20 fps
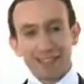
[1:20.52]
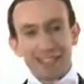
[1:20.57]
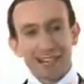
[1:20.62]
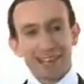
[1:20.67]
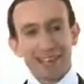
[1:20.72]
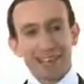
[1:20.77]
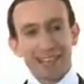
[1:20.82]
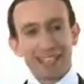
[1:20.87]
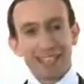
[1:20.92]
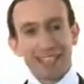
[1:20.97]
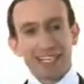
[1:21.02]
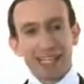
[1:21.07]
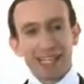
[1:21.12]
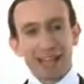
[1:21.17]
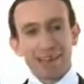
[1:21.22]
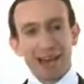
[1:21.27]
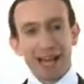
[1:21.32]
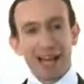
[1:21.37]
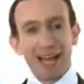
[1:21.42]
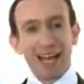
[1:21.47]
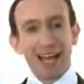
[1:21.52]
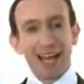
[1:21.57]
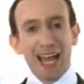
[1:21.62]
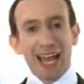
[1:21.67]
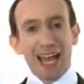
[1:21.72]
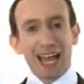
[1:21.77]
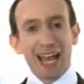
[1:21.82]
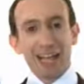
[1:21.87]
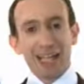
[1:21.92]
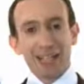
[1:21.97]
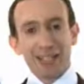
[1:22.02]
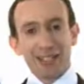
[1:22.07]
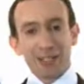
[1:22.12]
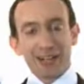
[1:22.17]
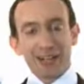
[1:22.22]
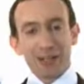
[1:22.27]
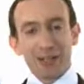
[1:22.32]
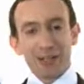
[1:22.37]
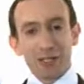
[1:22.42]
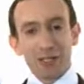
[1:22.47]
generic skinny man, and
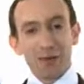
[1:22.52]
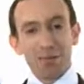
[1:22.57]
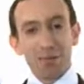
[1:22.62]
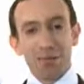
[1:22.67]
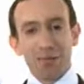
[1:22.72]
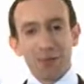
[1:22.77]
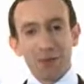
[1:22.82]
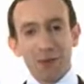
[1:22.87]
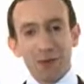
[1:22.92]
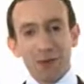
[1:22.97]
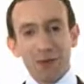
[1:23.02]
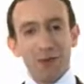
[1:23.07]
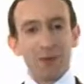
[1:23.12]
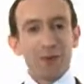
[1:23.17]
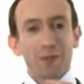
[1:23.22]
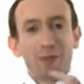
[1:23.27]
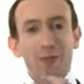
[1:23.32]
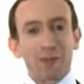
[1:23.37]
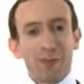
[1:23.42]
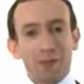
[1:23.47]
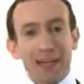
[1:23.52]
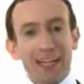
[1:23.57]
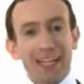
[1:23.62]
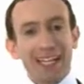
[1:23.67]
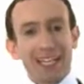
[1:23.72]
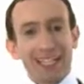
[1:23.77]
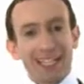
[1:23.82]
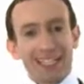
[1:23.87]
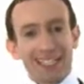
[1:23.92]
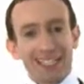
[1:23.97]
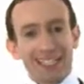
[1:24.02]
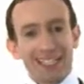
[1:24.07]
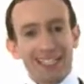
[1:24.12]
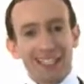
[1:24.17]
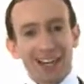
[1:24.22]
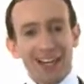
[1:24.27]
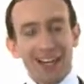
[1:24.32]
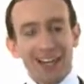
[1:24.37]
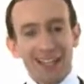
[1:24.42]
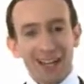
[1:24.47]
just before we were making this in
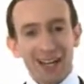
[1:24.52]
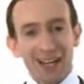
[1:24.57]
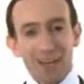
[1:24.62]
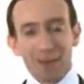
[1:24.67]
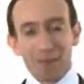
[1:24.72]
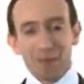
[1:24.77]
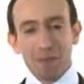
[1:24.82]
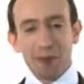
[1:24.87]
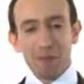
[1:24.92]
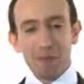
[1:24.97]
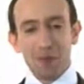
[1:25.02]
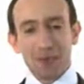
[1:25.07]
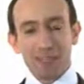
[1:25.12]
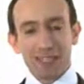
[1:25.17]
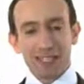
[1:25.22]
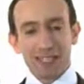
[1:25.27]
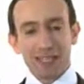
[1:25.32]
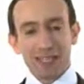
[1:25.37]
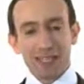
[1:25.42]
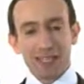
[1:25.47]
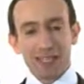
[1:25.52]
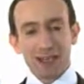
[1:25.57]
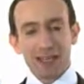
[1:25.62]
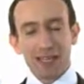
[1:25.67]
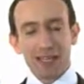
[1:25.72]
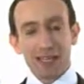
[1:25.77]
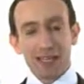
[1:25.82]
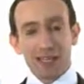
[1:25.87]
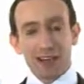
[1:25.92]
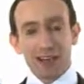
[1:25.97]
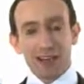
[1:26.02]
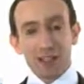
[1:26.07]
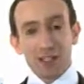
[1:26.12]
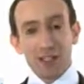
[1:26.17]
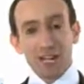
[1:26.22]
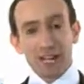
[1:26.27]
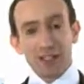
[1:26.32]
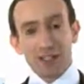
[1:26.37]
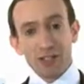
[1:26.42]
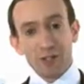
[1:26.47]
China, my brother said to me,
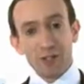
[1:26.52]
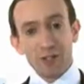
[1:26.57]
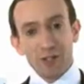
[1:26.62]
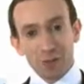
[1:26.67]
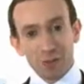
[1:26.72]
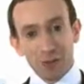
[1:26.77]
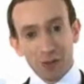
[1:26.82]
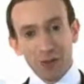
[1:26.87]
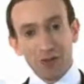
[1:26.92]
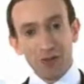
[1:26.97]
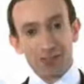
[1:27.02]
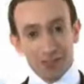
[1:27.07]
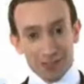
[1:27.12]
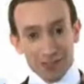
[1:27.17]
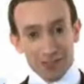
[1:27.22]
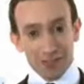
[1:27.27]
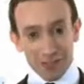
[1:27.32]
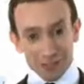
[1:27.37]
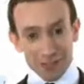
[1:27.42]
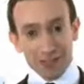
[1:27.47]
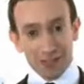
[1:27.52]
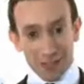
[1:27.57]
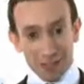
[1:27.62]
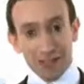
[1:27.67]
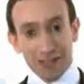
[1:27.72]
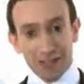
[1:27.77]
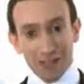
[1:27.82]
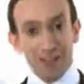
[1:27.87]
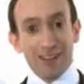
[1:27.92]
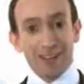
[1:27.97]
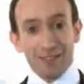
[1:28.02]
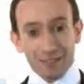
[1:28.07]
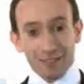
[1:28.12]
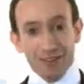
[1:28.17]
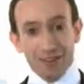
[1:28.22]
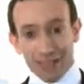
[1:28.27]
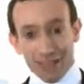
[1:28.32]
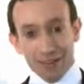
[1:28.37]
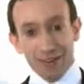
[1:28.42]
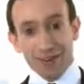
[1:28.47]
"Shed, you should put something
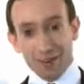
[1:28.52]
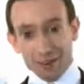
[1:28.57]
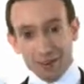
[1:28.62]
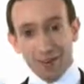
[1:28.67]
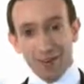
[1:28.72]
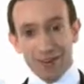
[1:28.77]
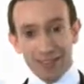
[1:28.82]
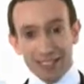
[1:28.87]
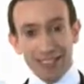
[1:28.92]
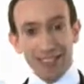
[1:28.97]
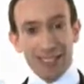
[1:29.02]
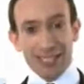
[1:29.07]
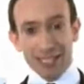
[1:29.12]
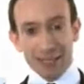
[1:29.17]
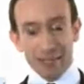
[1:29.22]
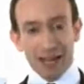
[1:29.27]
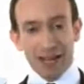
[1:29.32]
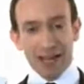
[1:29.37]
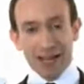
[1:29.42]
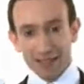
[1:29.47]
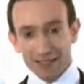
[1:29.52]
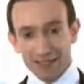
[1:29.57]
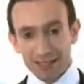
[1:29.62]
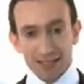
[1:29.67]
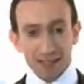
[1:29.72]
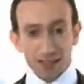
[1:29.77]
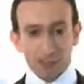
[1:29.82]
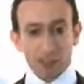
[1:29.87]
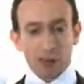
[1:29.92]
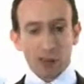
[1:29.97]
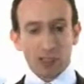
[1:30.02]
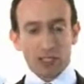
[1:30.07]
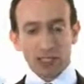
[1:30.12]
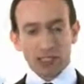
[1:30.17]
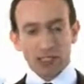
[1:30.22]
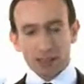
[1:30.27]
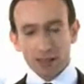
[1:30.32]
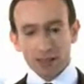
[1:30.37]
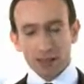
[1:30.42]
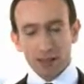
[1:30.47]
funny on the skinny man's body."
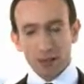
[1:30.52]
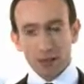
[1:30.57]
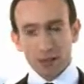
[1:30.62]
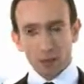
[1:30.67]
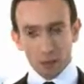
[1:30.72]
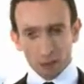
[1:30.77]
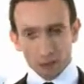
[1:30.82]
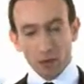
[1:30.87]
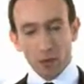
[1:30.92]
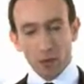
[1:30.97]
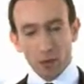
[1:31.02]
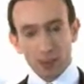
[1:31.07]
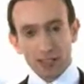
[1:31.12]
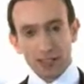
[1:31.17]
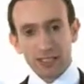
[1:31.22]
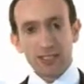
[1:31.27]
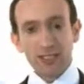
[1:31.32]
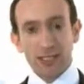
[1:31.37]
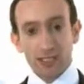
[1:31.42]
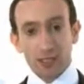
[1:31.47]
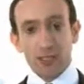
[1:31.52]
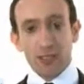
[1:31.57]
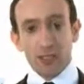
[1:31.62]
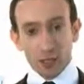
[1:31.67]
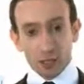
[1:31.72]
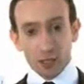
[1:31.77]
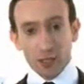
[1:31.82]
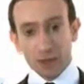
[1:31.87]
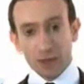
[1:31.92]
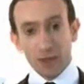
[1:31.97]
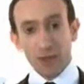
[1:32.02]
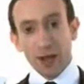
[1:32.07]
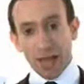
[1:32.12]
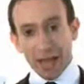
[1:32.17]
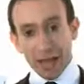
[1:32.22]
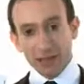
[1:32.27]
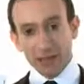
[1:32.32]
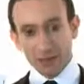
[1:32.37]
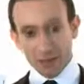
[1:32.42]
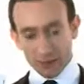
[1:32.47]
And I said, "Oh, go on." And he said, "You should put your
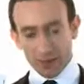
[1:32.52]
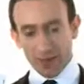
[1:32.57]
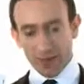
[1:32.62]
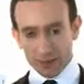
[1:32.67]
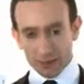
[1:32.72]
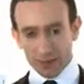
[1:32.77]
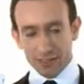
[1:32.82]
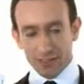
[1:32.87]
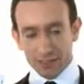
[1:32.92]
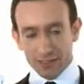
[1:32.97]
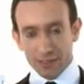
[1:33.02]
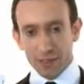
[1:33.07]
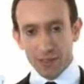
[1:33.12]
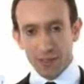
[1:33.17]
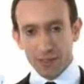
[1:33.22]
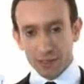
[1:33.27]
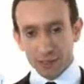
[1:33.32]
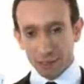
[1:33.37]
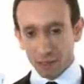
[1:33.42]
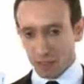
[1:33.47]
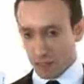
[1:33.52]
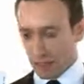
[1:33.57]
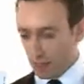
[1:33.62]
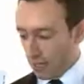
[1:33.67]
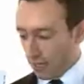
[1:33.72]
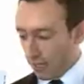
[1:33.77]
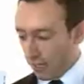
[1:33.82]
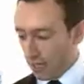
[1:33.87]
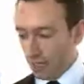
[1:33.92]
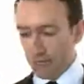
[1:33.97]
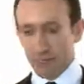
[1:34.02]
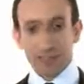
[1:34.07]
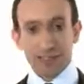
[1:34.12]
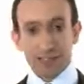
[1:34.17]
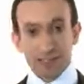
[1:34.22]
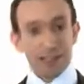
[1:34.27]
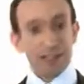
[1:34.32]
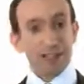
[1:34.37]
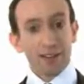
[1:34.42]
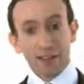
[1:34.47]
head on the skinny man's body." And he
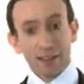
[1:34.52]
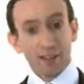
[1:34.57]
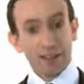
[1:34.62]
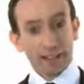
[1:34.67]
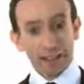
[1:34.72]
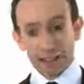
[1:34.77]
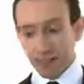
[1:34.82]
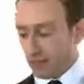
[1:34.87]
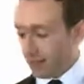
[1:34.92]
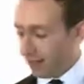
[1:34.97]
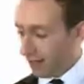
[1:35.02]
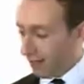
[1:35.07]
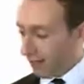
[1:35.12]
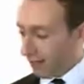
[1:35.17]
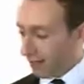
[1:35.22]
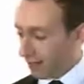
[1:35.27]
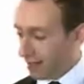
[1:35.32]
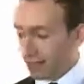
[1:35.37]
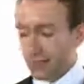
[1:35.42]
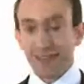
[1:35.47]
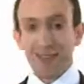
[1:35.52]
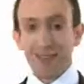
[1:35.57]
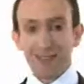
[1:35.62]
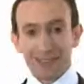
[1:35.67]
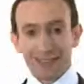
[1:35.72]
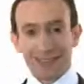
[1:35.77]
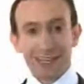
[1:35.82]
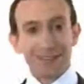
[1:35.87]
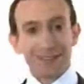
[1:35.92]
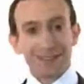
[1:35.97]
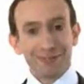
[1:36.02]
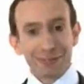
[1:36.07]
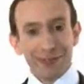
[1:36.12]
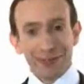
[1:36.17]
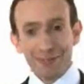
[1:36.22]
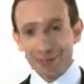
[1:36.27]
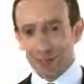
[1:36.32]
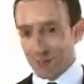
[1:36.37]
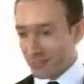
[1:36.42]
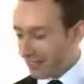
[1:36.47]
said, "It'll fit." And I said, "Oh, thank you
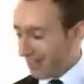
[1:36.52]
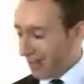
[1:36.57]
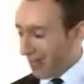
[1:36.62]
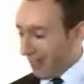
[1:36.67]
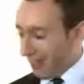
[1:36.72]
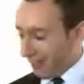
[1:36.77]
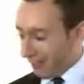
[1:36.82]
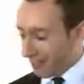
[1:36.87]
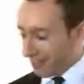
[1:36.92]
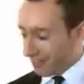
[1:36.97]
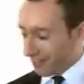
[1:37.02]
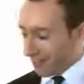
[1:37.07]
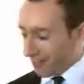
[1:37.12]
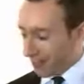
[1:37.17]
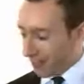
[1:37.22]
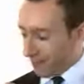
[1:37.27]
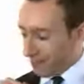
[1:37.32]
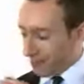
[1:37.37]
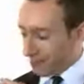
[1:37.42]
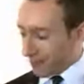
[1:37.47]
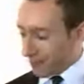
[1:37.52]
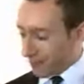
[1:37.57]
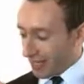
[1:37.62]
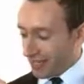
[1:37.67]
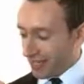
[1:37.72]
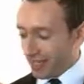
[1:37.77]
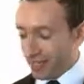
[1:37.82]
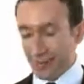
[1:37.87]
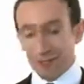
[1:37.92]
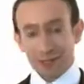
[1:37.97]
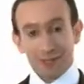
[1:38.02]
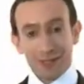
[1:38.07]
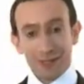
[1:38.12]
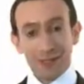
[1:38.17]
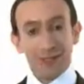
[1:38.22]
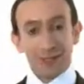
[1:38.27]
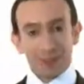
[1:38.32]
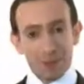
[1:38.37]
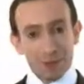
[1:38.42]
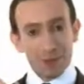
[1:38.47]
very much." And so
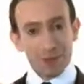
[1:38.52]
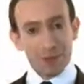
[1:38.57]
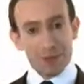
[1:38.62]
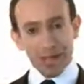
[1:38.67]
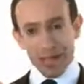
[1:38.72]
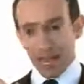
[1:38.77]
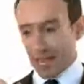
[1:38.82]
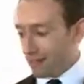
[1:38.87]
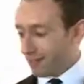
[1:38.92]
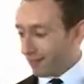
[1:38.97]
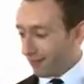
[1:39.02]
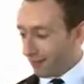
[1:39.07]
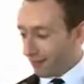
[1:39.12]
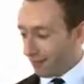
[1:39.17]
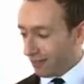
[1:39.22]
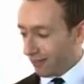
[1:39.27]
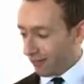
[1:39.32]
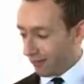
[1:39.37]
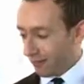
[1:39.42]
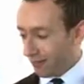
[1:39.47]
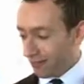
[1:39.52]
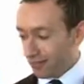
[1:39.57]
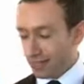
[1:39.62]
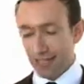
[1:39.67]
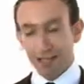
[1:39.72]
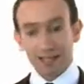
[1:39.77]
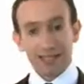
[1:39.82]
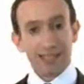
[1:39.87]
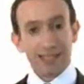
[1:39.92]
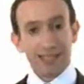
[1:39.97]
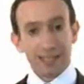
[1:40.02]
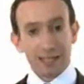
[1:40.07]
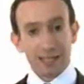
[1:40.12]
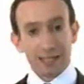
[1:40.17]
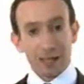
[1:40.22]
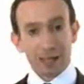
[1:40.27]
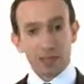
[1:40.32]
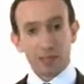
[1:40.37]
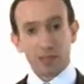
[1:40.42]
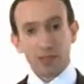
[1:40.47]
we put my head on the skinny
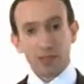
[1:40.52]
man's